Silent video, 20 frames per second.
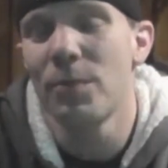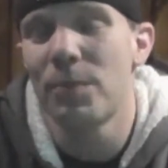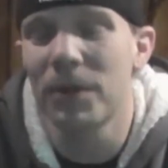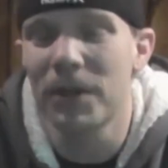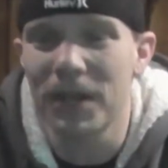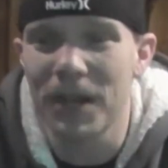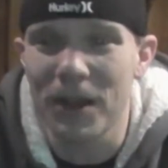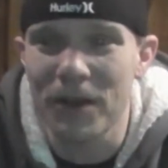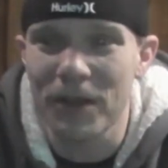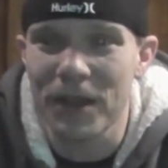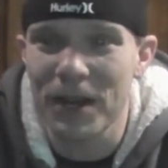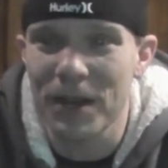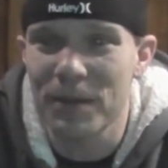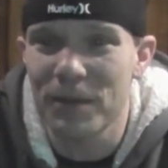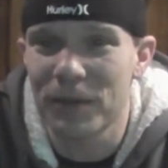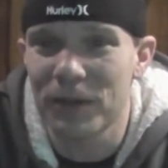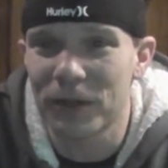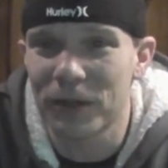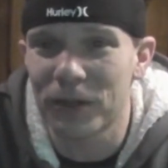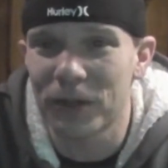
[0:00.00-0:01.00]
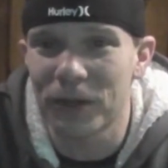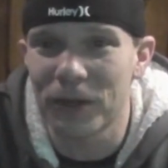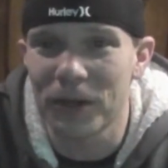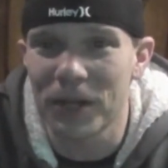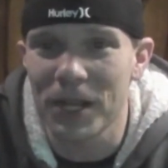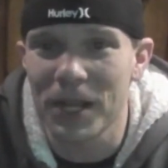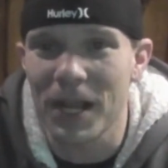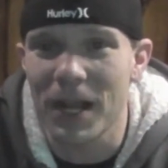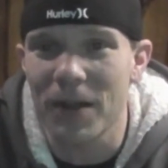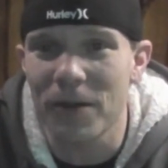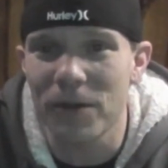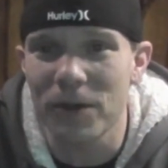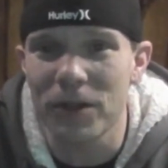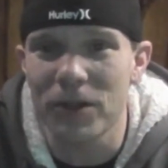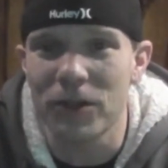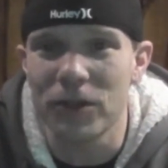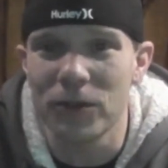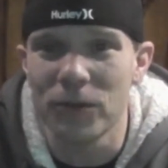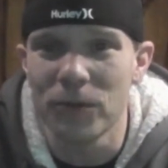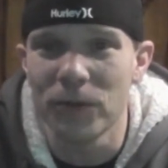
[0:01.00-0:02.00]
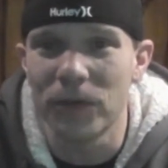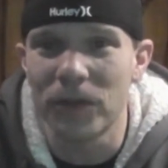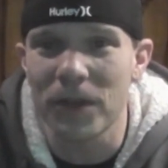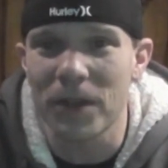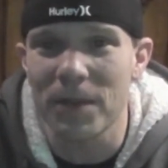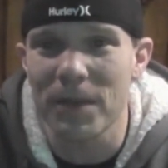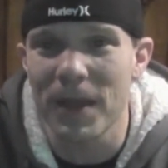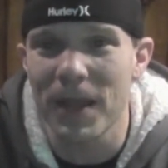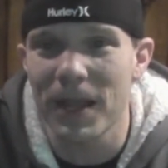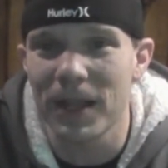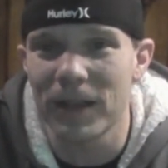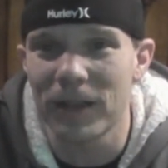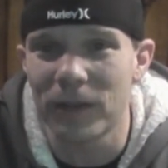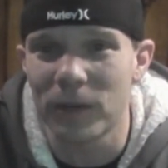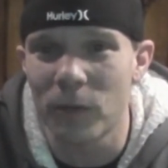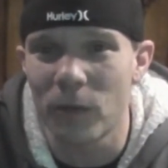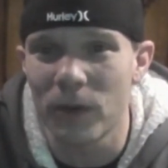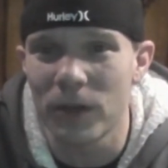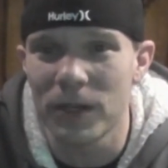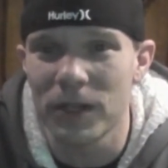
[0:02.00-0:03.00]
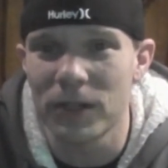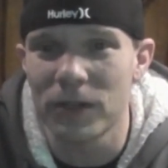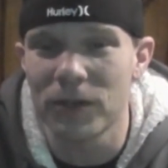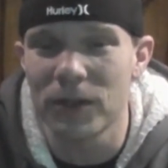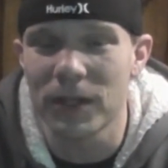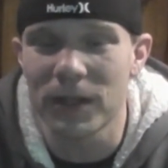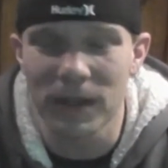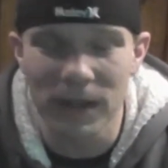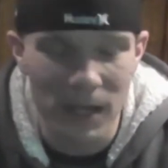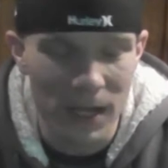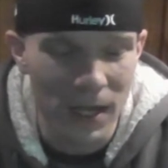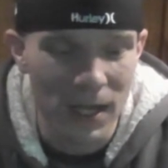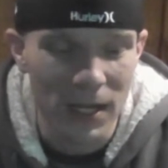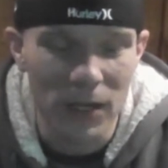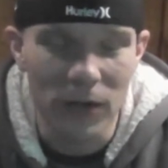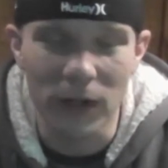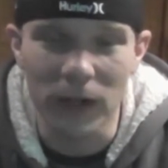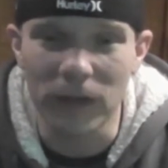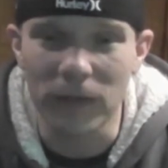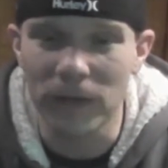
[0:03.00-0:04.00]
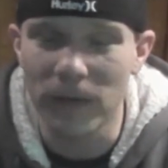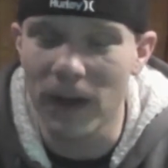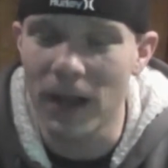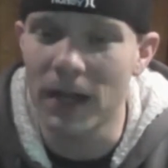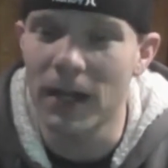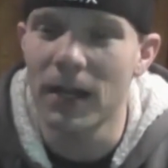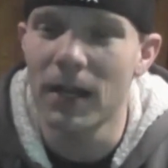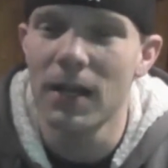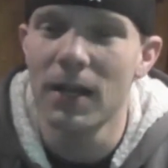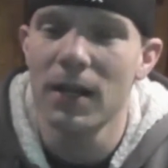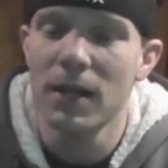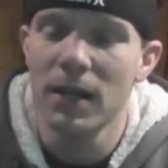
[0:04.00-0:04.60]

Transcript: But now that I'm learning how to use the commands and when to do it, you know, it's fine.